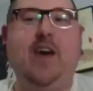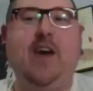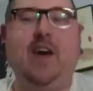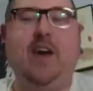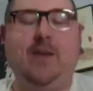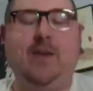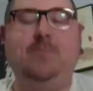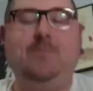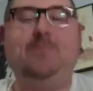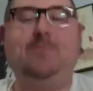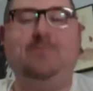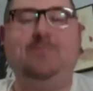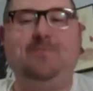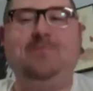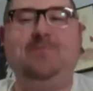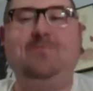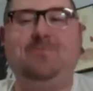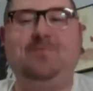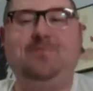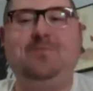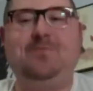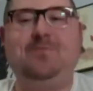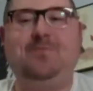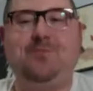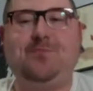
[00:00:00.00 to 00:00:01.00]
yeah. Like,
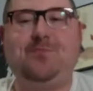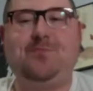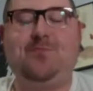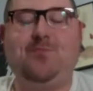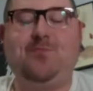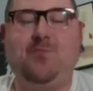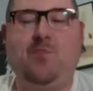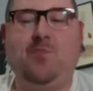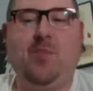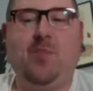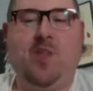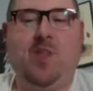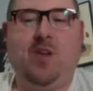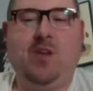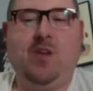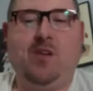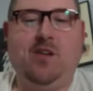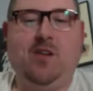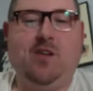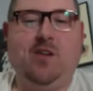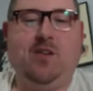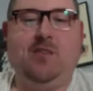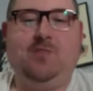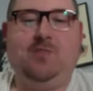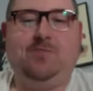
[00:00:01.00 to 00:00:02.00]
I
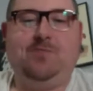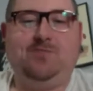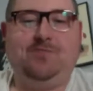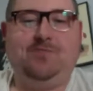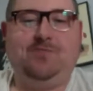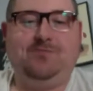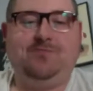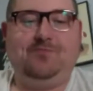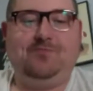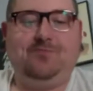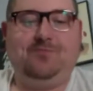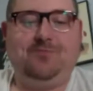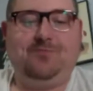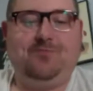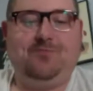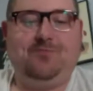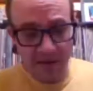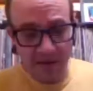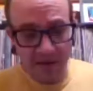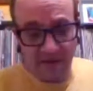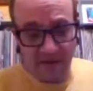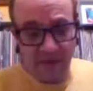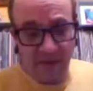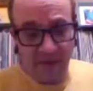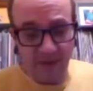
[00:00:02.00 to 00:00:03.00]
was like,
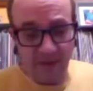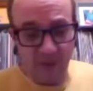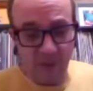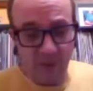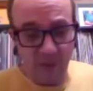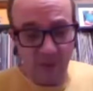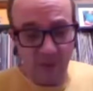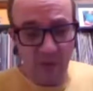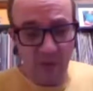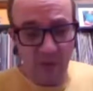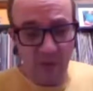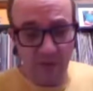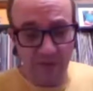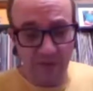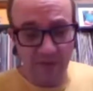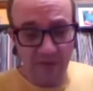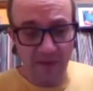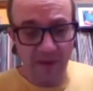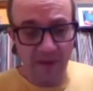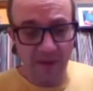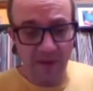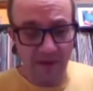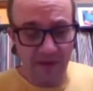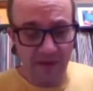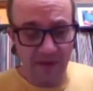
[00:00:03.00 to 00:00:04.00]
sounds cool.
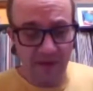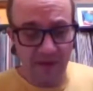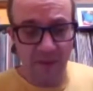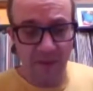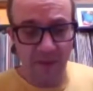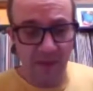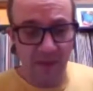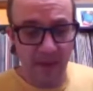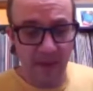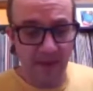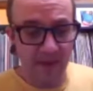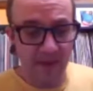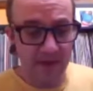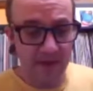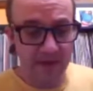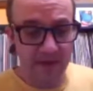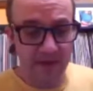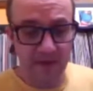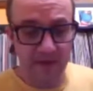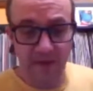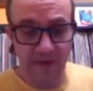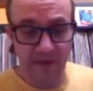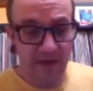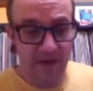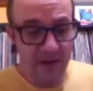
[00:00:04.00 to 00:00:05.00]
So I sent him a
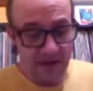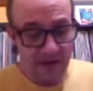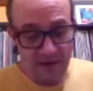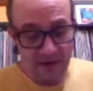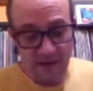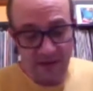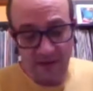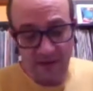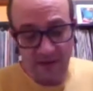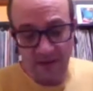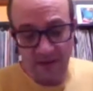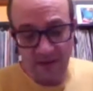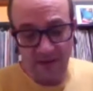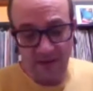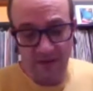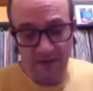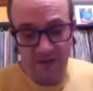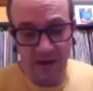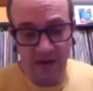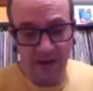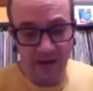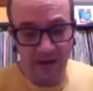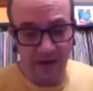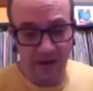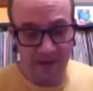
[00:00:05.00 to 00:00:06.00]
message just like, yeah, let's
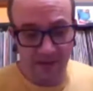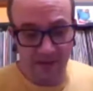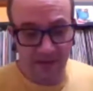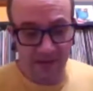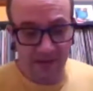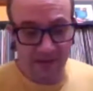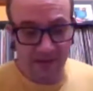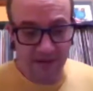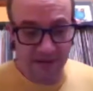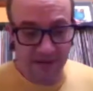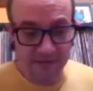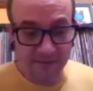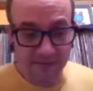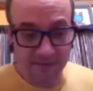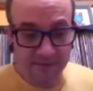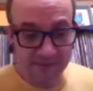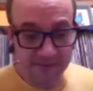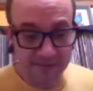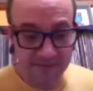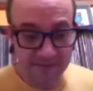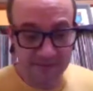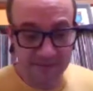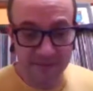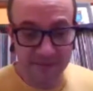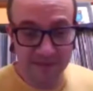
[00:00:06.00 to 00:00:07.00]
try it. Let's see,
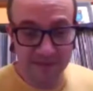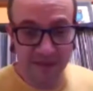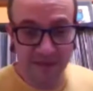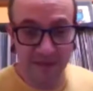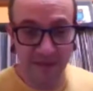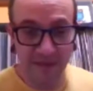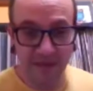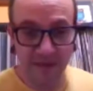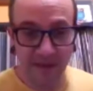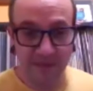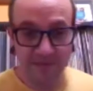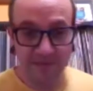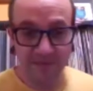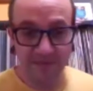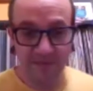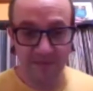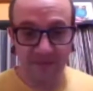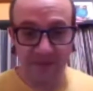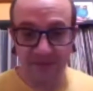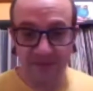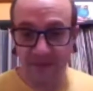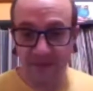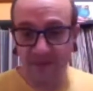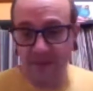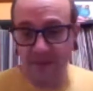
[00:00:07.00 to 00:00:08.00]
you know, like
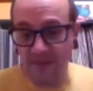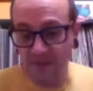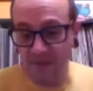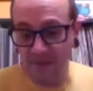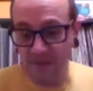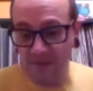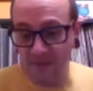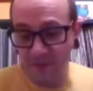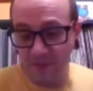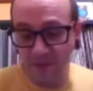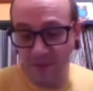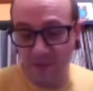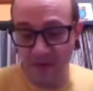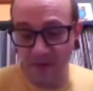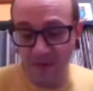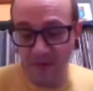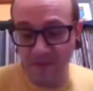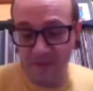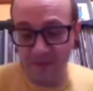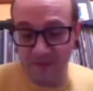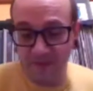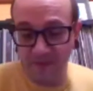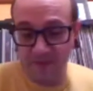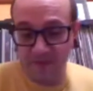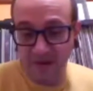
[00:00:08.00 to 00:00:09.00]
let's see if
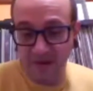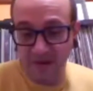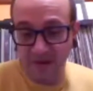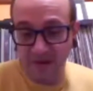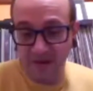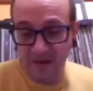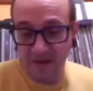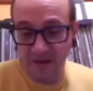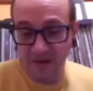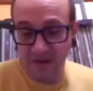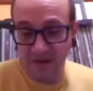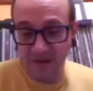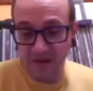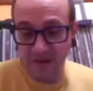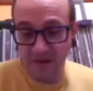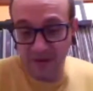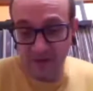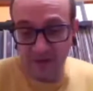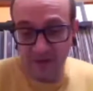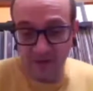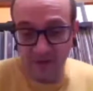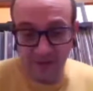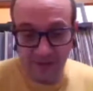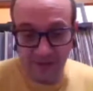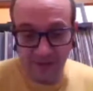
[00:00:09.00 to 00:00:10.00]
it sounds
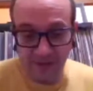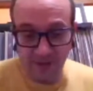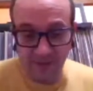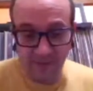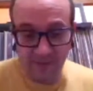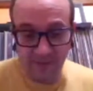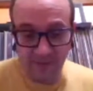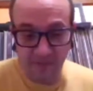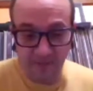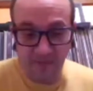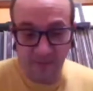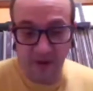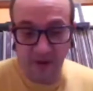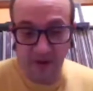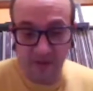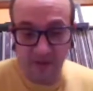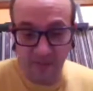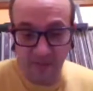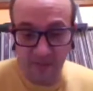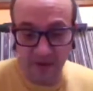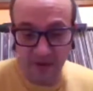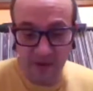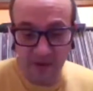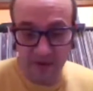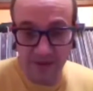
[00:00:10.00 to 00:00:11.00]
good or if it's fun
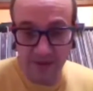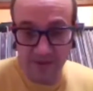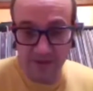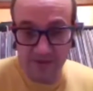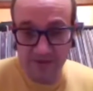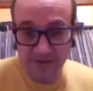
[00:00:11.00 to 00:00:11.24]
or whatever.